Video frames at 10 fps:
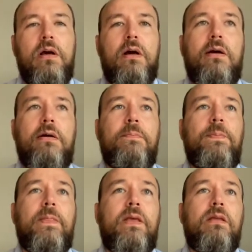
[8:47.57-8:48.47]

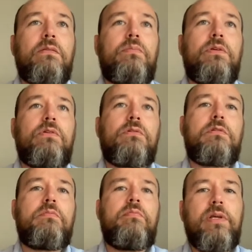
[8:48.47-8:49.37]
and because
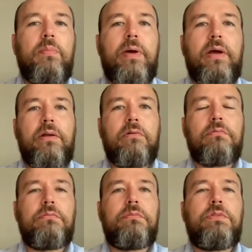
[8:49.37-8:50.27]
it's a bigger panel,